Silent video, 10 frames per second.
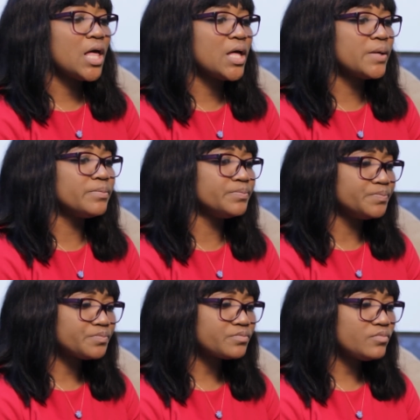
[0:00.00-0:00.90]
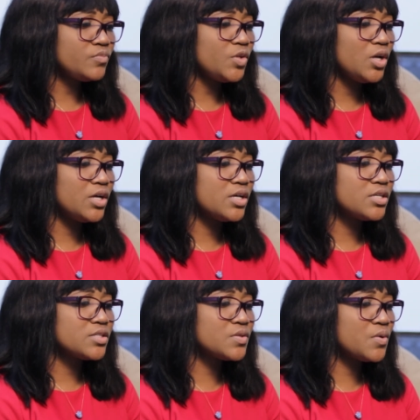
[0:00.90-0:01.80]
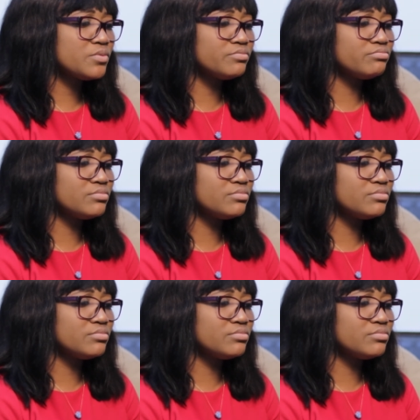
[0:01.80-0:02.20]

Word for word: Um, so